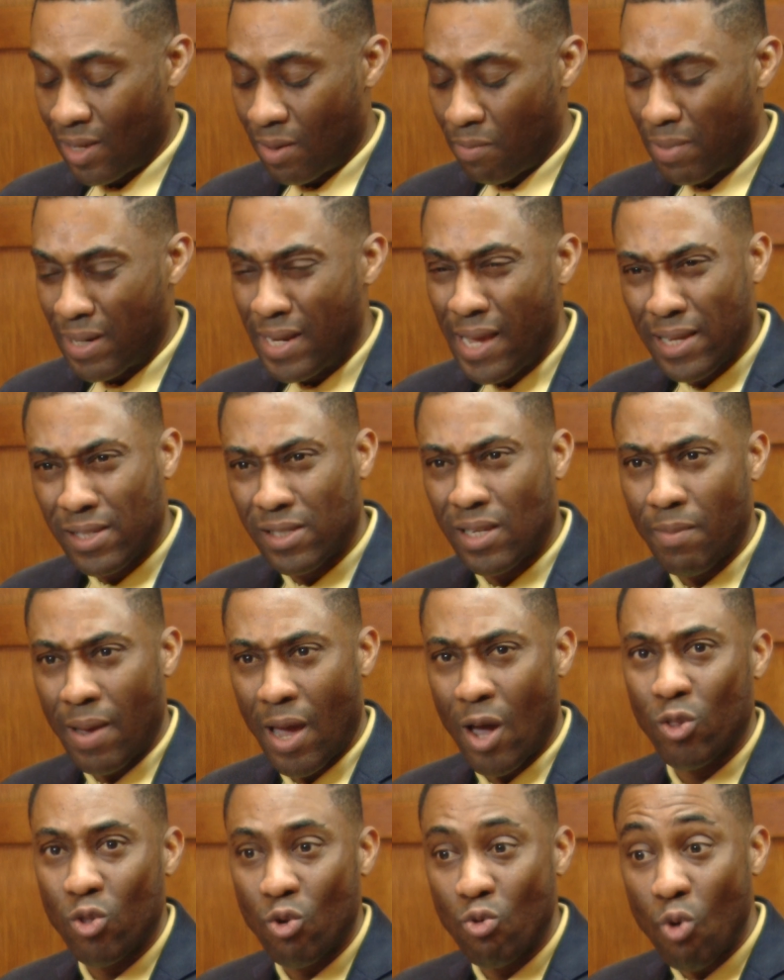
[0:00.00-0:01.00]
But yet
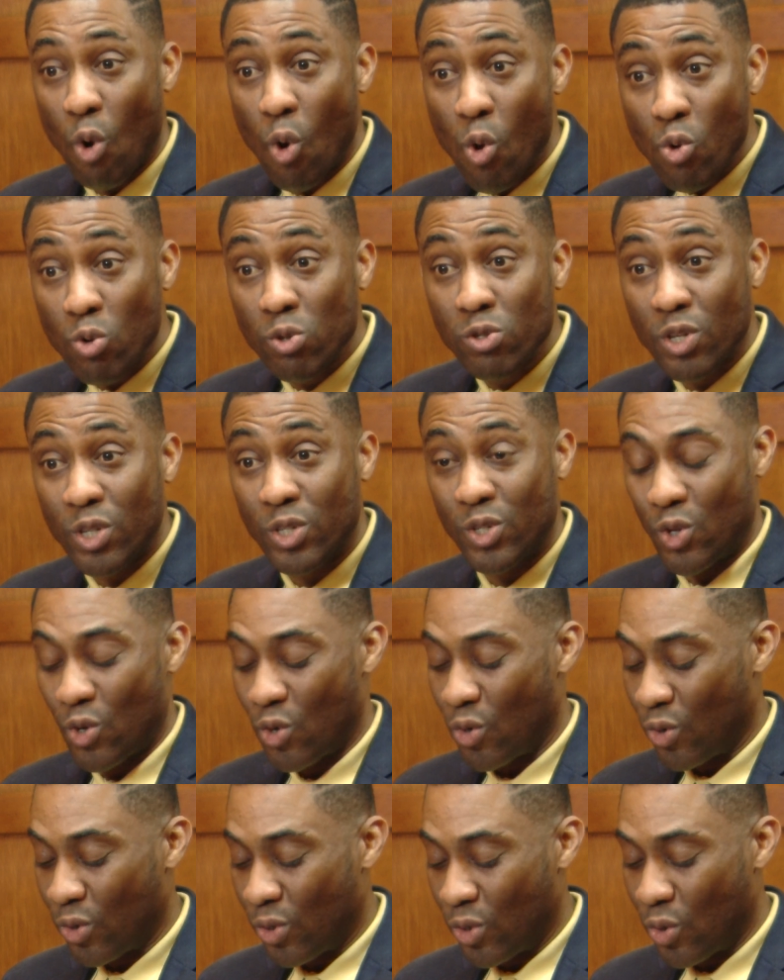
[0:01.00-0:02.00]
somehow the roles that
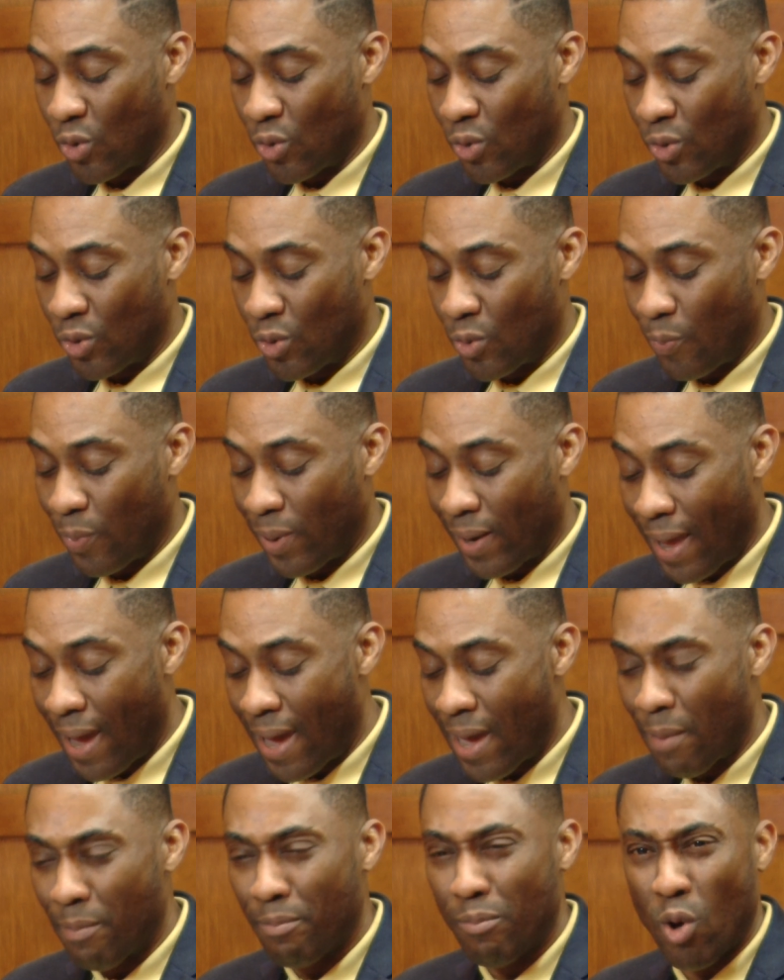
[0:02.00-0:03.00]
you
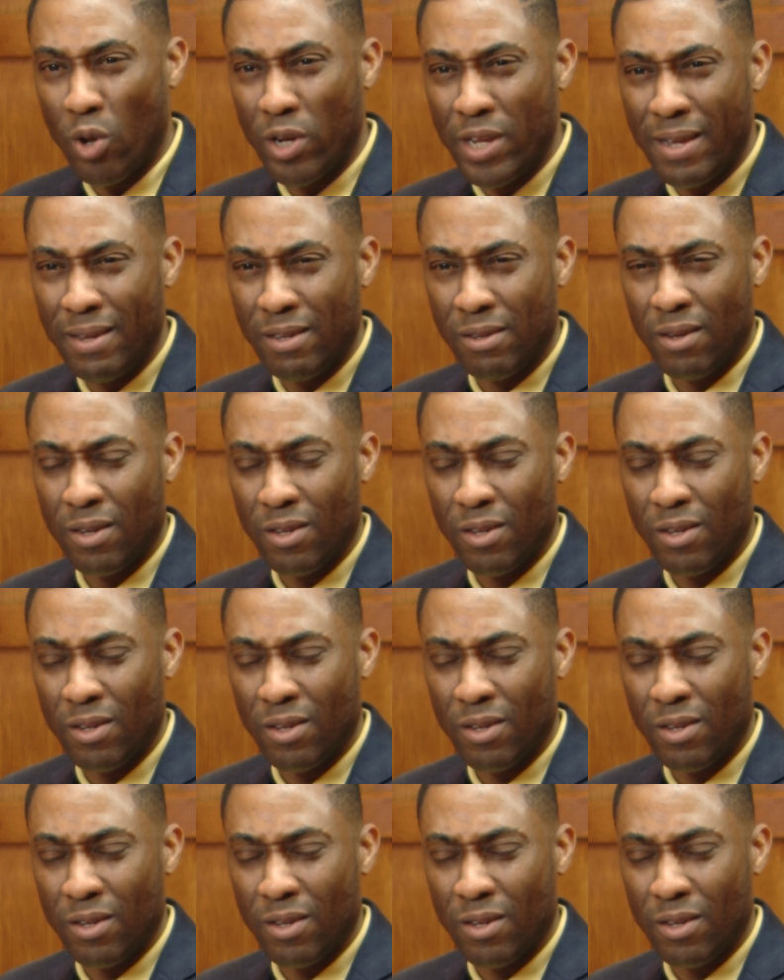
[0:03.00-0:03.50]
play embody